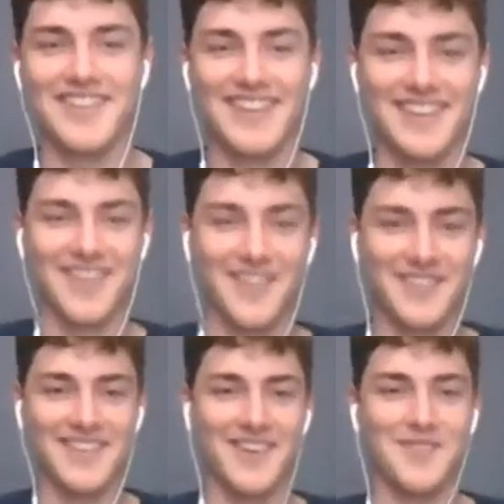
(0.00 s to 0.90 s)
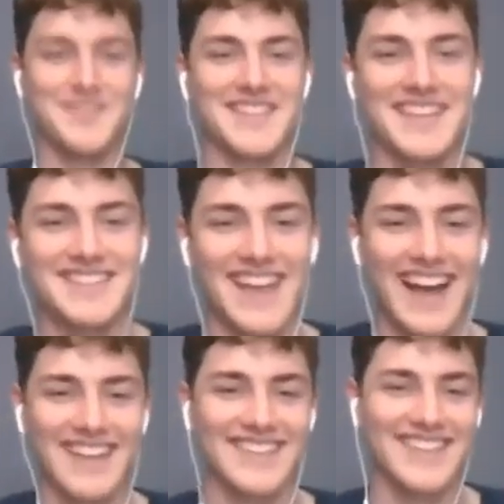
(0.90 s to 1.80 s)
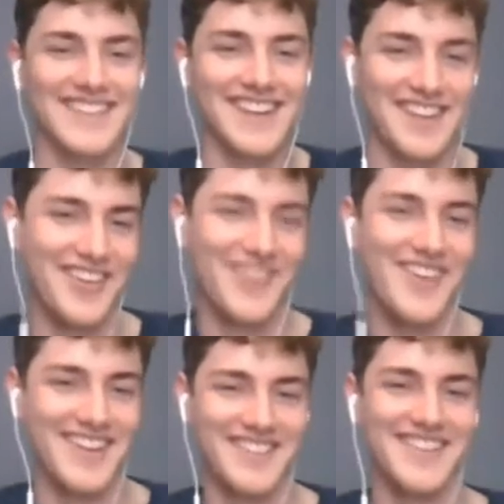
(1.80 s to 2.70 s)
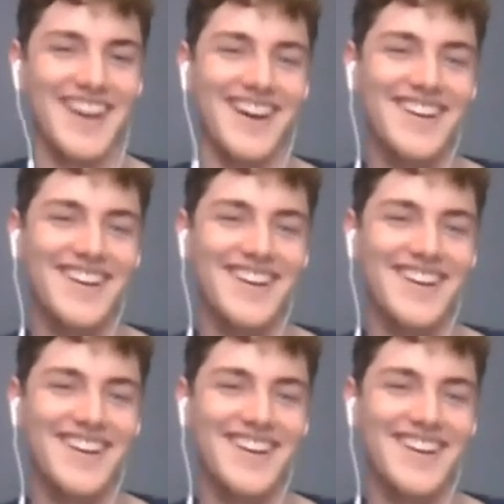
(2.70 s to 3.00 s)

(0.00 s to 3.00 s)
your own home state's accent everywhere yeah. you go.